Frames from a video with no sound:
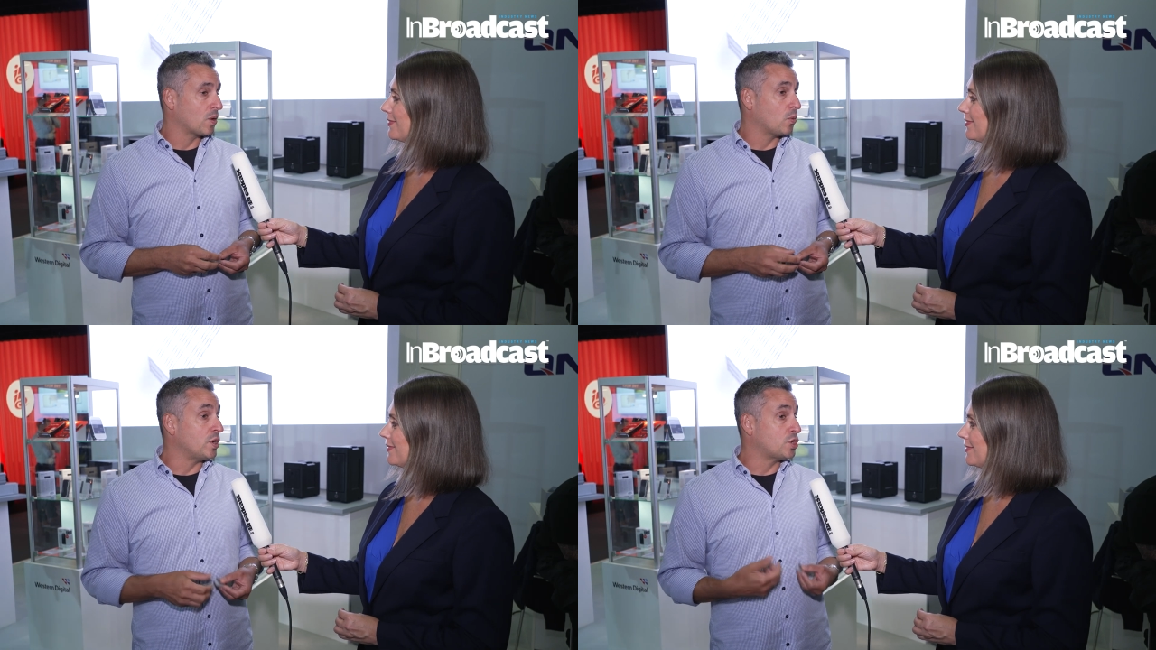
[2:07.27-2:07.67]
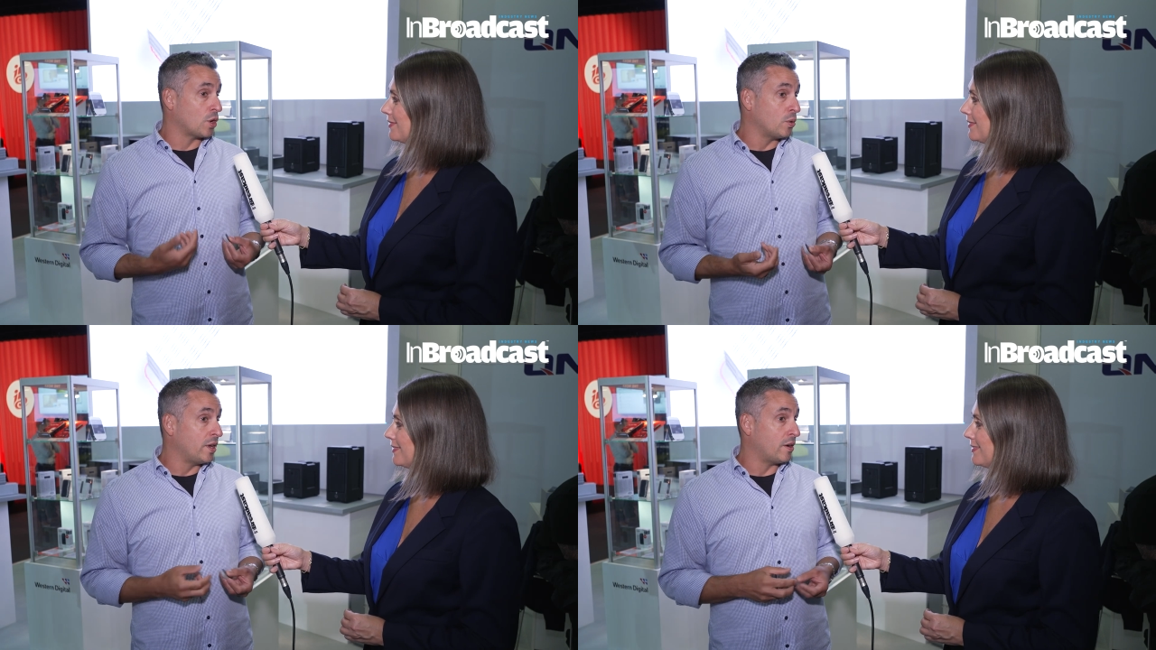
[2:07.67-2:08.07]
Speaker 1: we
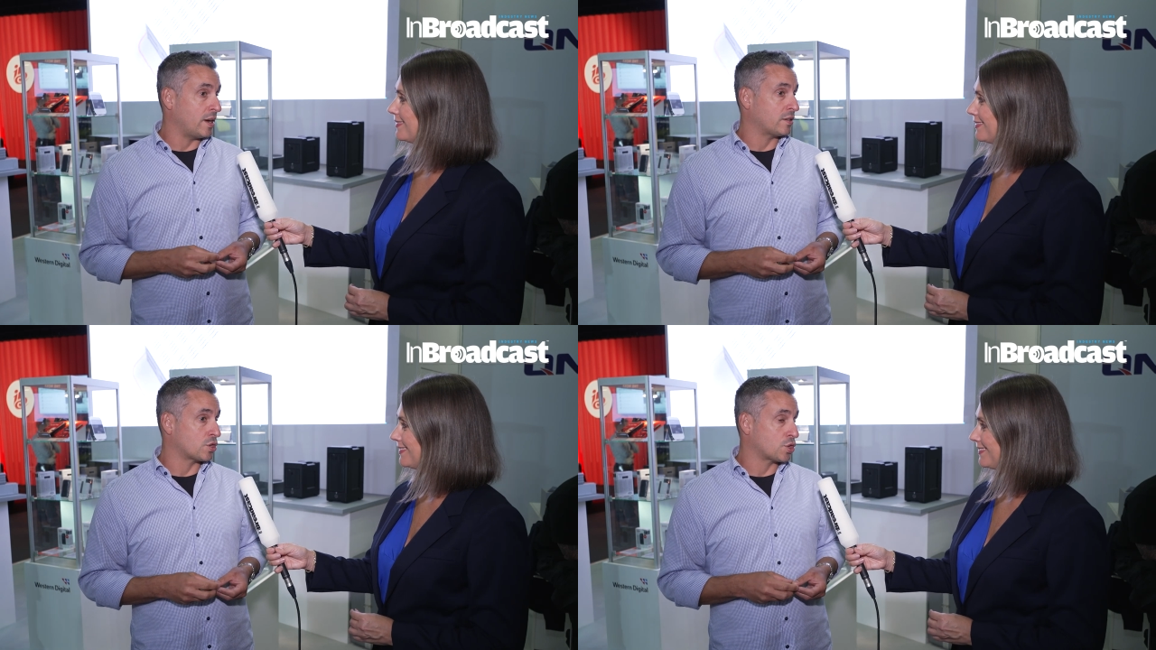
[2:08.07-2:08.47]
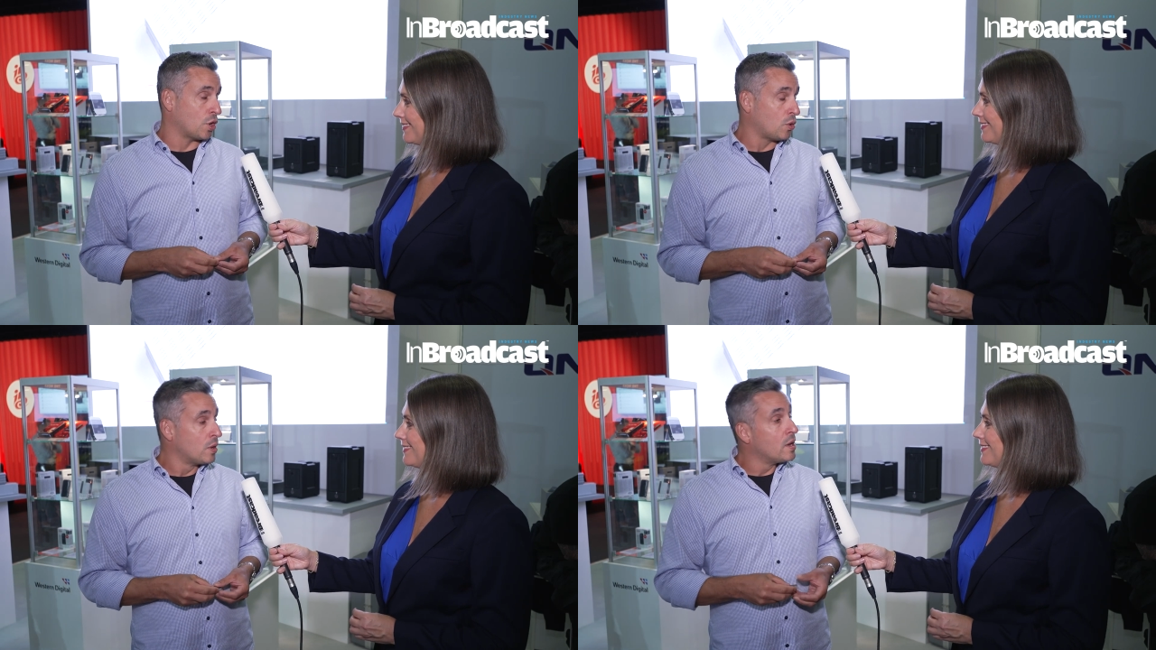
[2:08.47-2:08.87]
show here at the
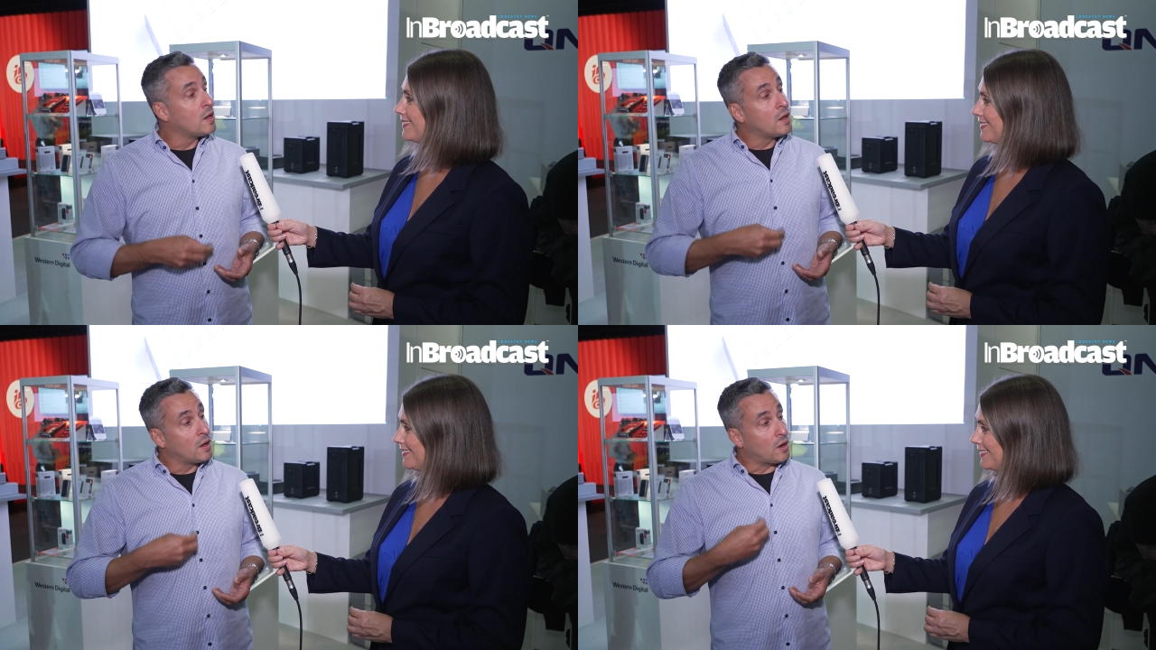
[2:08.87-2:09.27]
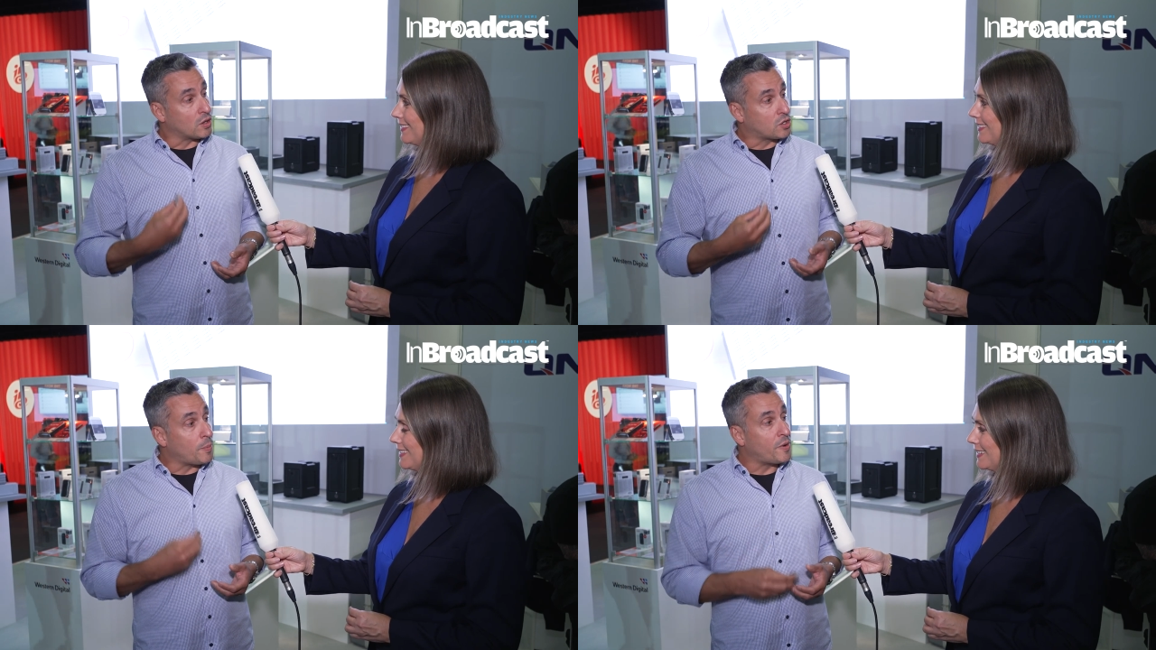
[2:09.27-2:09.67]
show.
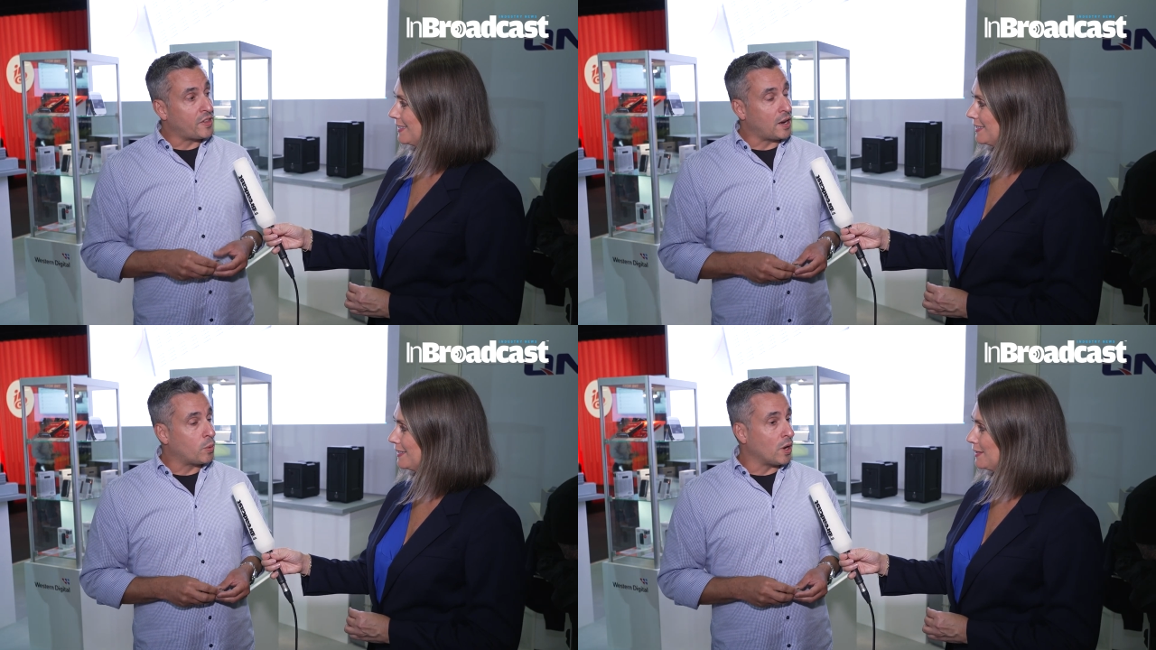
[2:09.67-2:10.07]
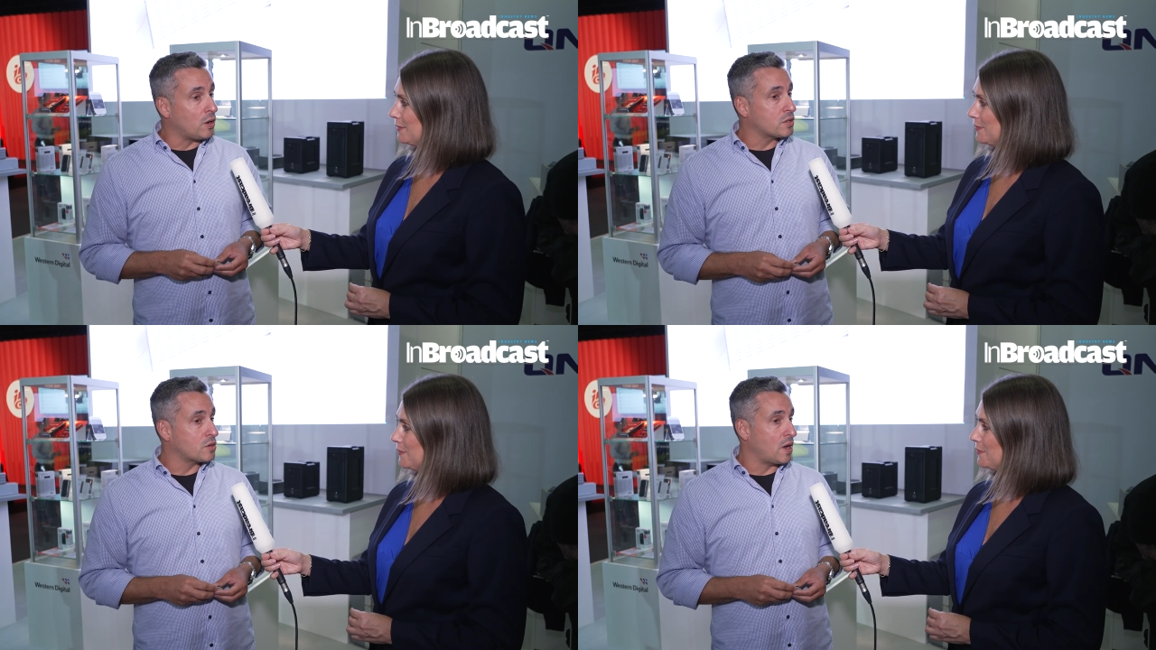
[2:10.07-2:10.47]
On top of that, we
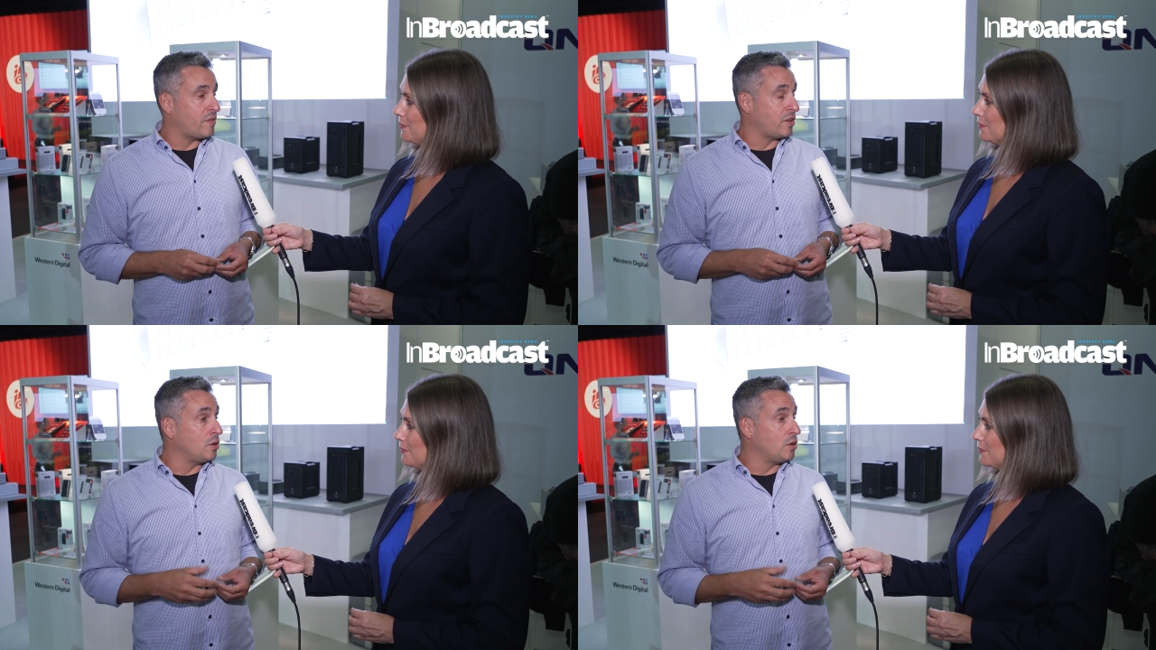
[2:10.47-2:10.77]
also have a